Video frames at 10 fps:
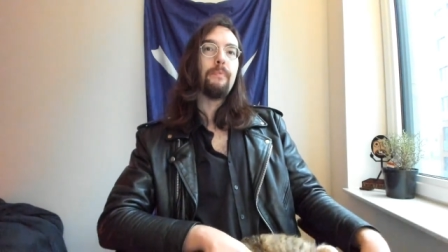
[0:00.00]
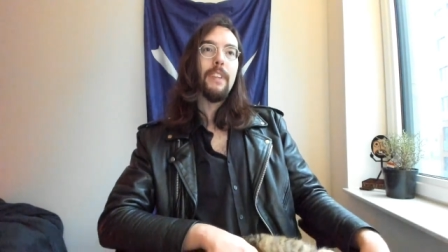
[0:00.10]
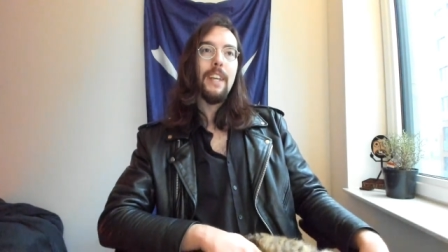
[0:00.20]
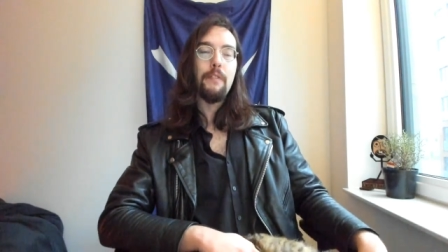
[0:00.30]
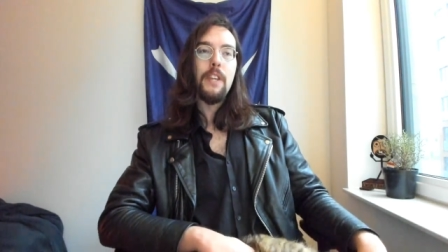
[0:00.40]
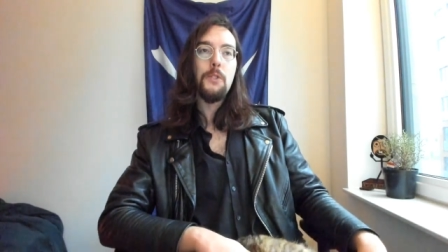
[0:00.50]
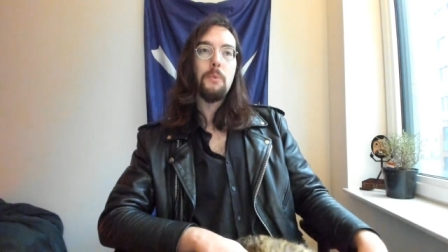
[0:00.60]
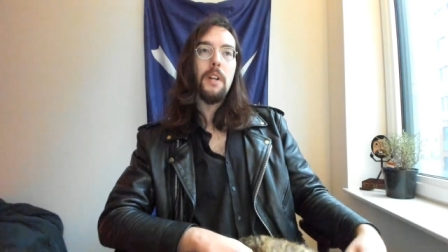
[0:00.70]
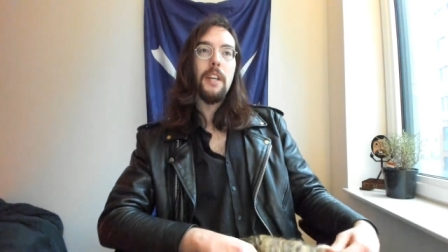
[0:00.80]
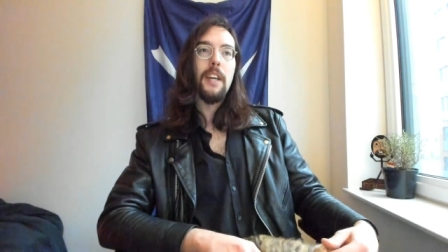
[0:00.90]
if he's
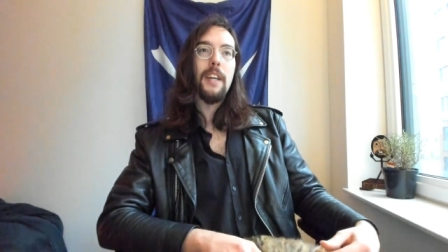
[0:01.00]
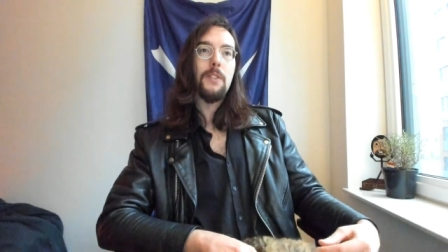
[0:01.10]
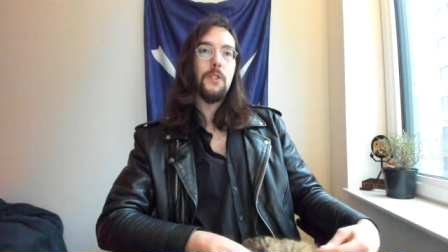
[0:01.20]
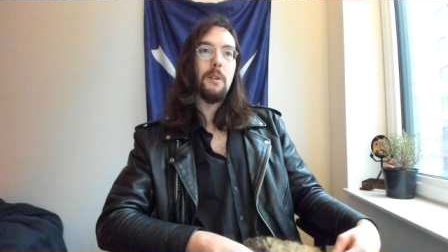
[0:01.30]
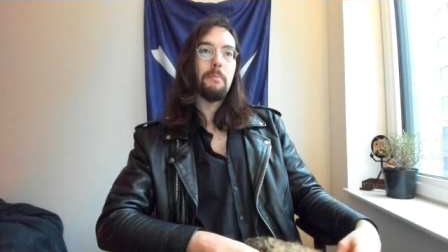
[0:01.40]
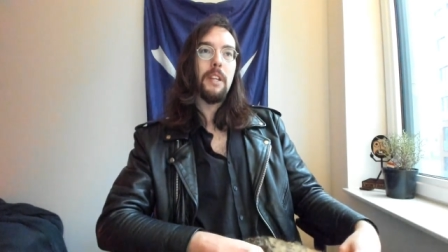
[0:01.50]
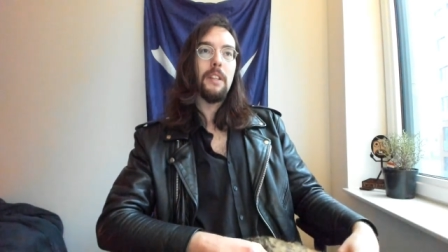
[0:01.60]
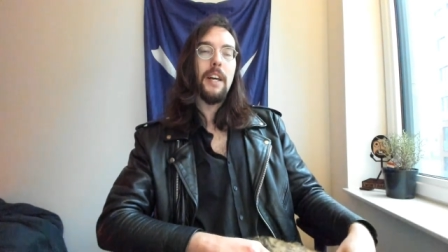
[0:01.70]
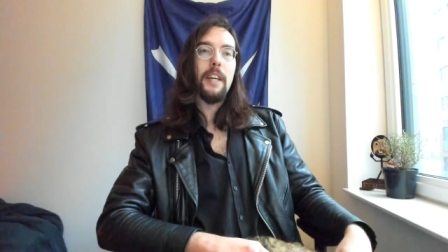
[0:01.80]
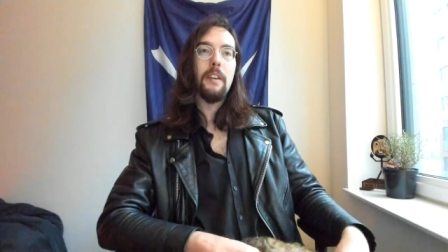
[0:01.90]
running against somebody
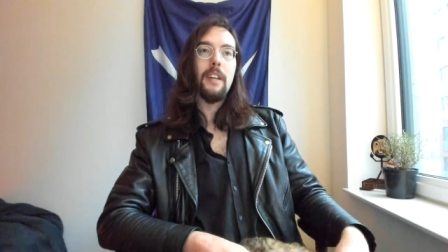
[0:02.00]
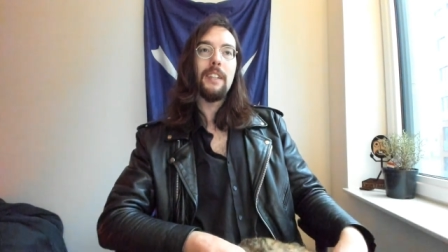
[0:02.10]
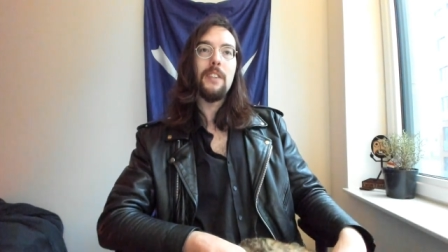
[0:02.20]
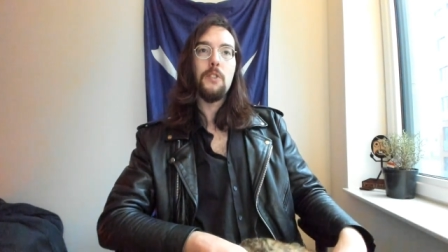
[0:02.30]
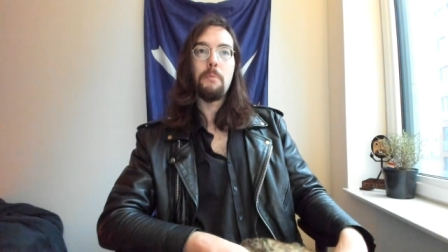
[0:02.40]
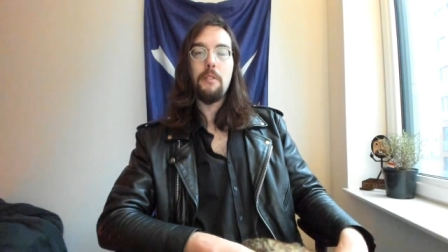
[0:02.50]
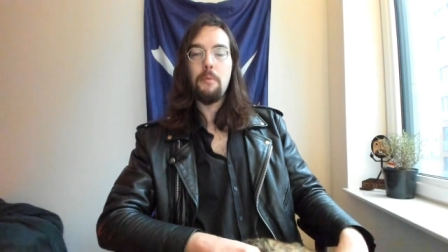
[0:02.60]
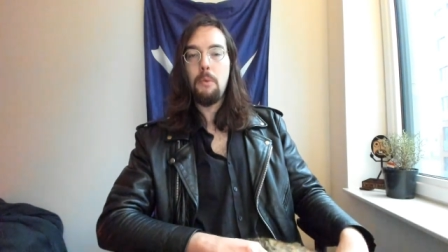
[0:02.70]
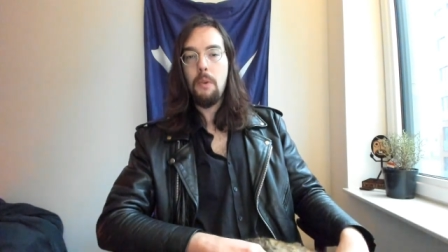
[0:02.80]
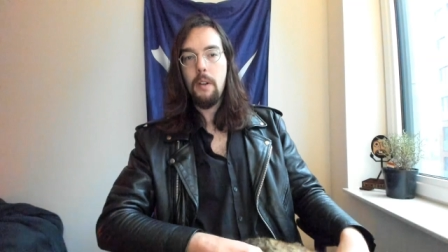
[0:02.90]
like Elizabeth
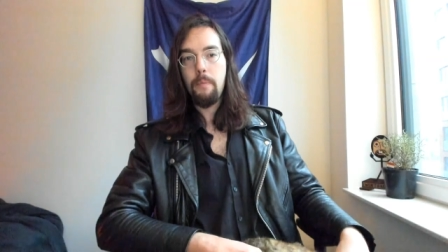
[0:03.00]
Warren,